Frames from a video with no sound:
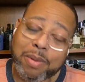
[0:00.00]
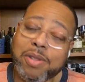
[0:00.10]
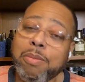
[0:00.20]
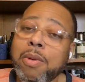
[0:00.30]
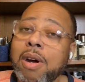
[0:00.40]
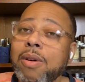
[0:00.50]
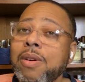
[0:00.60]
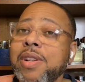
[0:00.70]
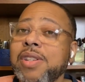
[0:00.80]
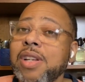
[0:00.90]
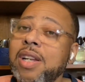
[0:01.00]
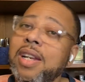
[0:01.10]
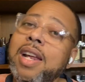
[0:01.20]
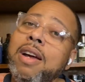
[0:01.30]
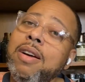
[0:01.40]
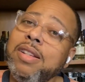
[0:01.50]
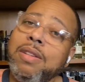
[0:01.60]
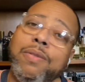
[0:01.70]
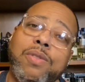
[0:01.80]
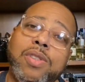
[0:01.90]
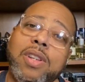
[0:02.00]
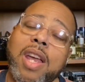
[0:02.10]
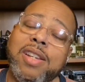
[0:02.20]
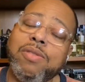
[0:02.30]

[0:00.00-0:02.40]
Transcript: tomorrow and Sunday. Now, as you